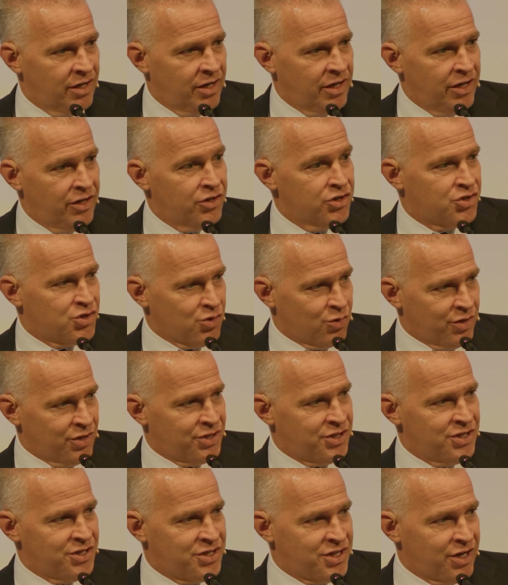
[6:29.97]
in the
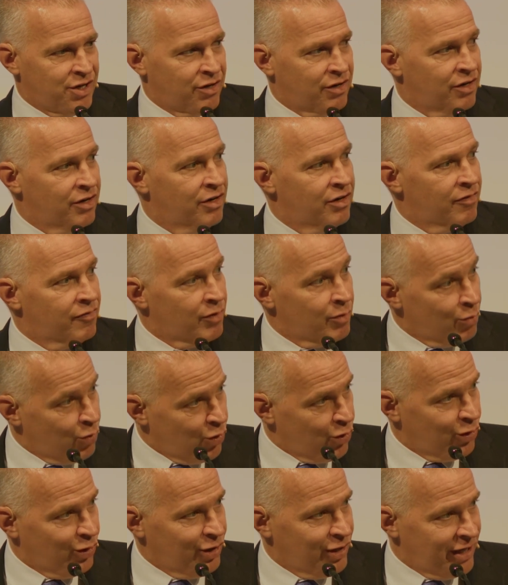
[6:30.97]
Sorensen Center for
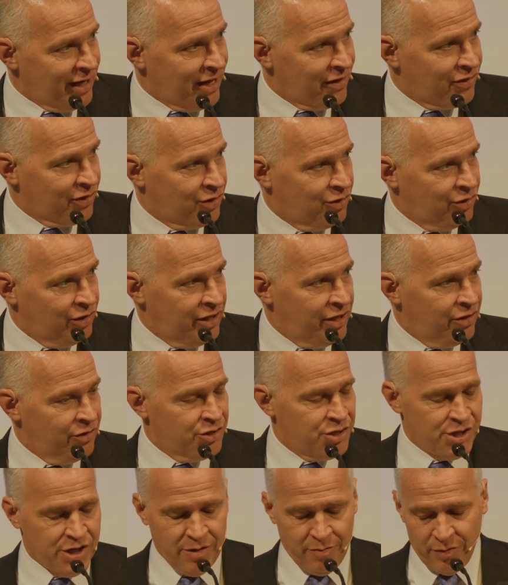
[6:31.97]
Moral and Ethical
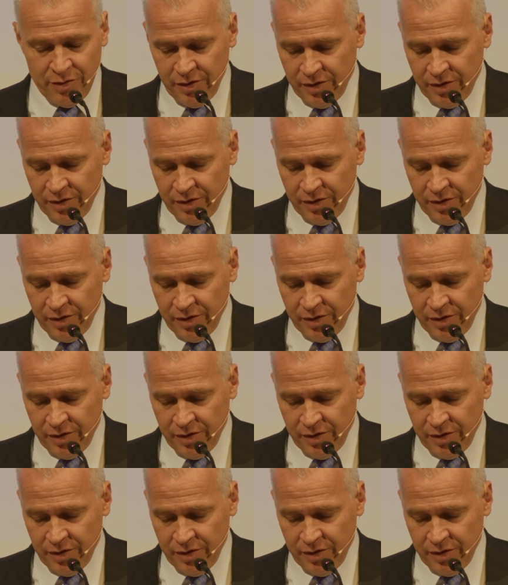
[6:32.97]
Leadership.